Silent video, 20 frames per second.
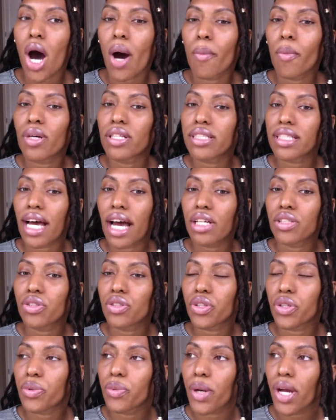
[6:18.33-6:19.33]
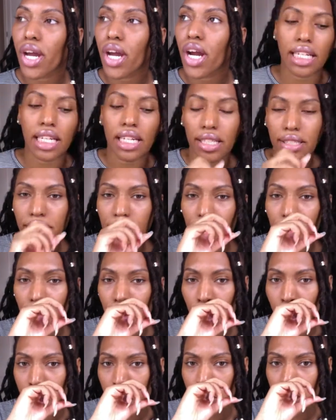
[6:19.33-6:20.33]
What size do you wear? I need a 7.
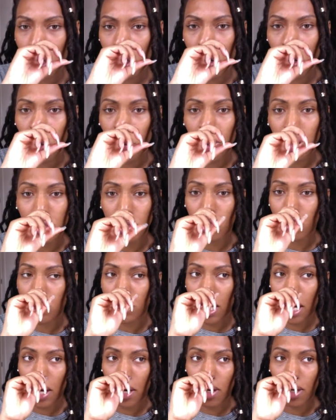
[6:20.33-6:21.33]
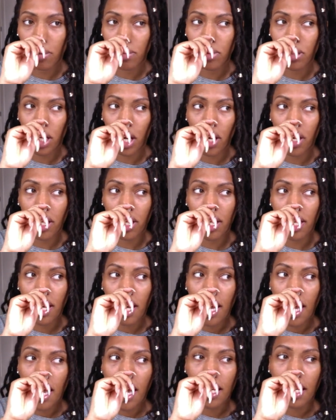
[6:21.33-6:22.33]
And she's like, oh, we're sold out, I'm sorry.
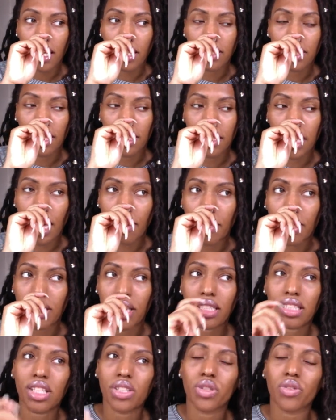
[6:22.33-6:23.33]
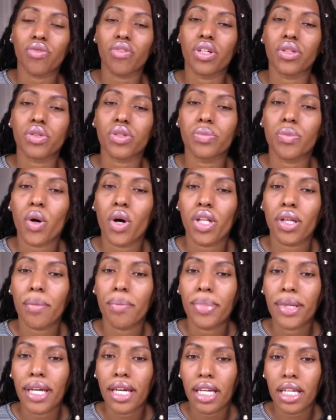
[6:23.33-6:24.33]
And I was like, damn. I was like, does it run small or
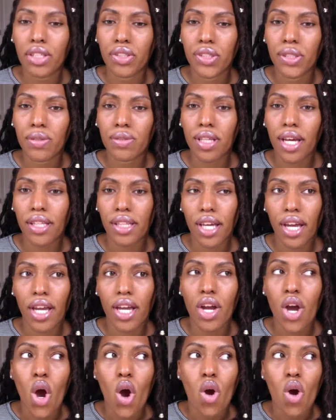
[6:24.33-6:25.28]
big? And she was like, they